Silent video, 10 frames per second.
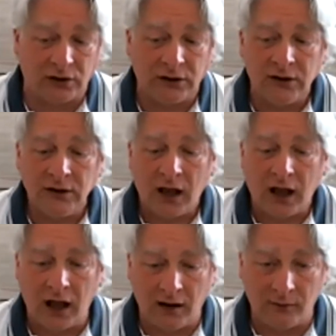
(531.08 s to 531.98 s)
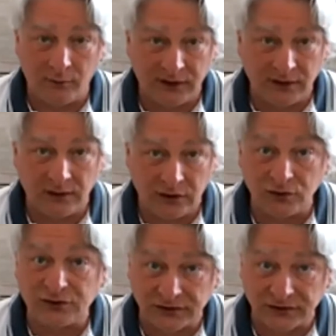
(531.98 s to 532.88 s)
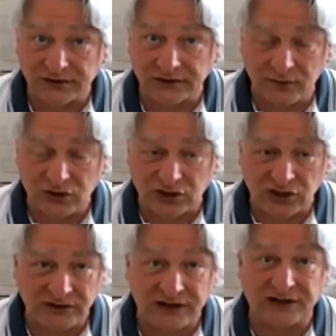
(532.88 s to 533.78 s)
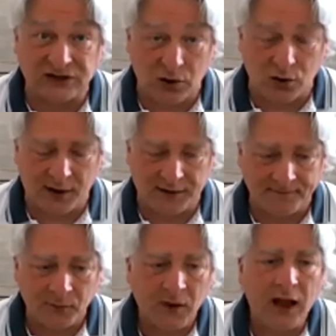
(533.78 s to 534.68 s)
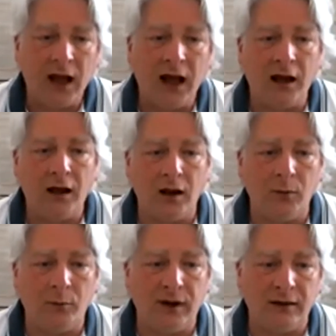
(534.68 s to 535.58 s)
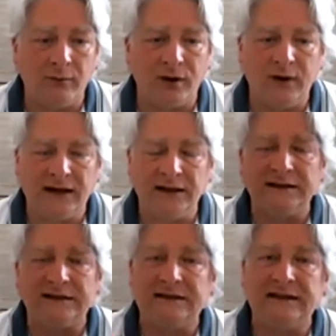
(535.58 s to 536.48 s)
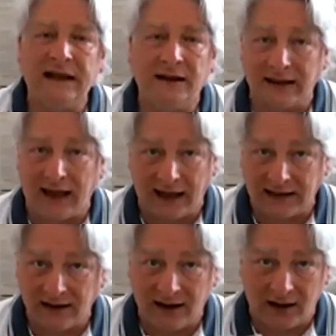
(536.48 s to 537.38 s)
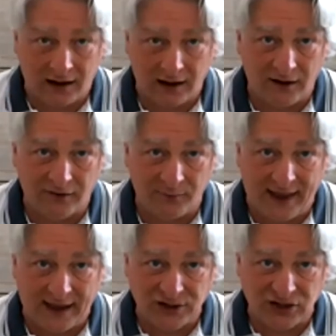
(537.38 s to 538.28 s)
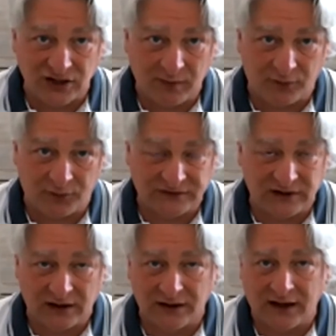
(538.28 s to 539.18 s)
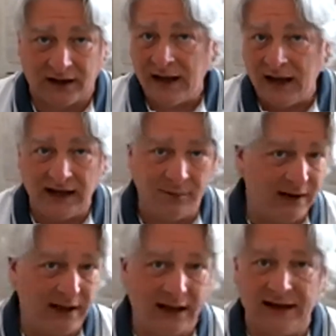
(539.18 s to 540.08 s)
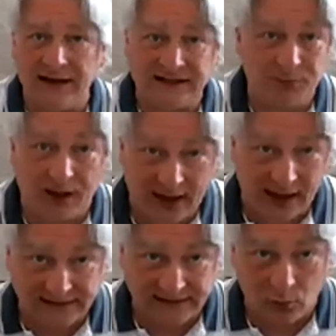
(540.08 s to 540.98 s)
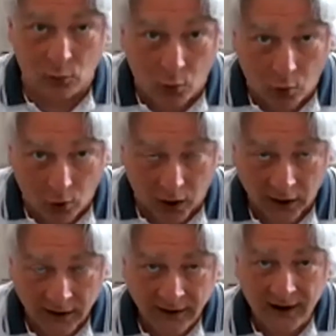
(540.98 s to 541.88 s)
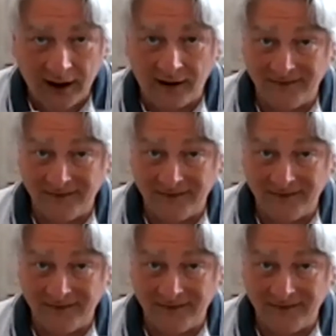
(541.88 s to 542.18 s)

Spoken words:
magicians like Saruman, but we didn't see a lot of magic being performed. It's not like anybody getting a spellcasting war that we